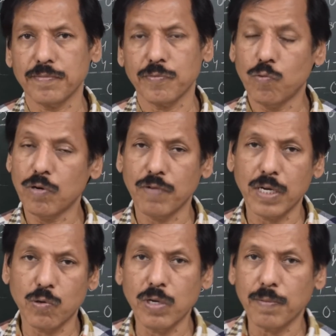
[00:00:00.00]
what we are
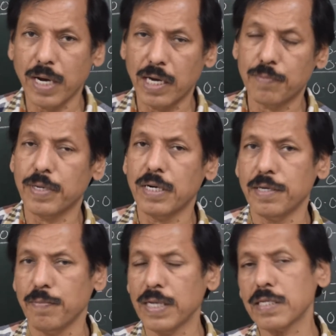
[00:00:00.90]
doing by admiralty
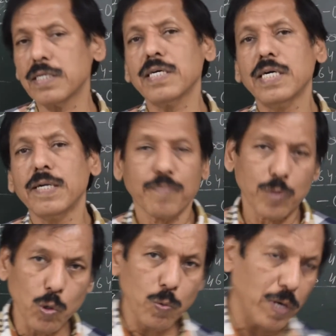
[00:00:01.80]
method,
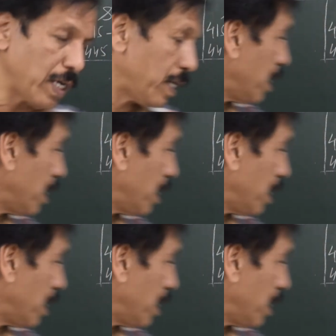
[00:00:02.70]
nowhere